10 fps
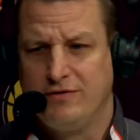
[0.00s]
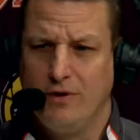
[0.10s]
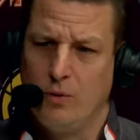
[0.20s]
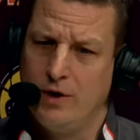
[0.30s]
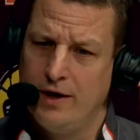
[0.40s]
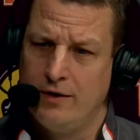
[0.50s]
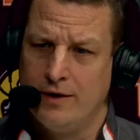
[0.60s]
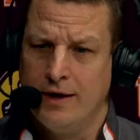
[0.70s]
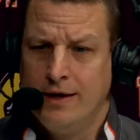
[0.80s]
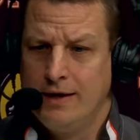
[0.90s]
so well,
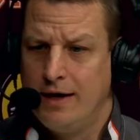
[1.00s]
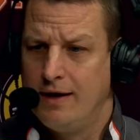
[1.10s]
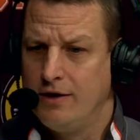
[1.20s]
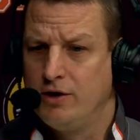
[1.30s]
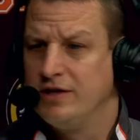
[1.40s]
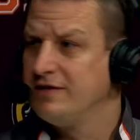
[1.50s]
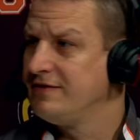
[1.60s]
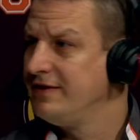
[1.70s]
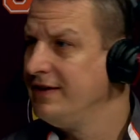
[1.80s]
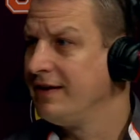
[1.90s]
and uh, you could
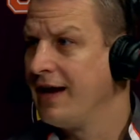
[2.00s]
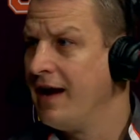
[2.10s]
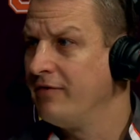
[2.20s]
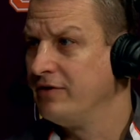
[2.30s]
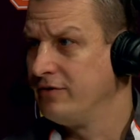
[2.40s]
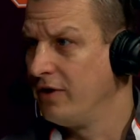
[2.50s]
just see the confidence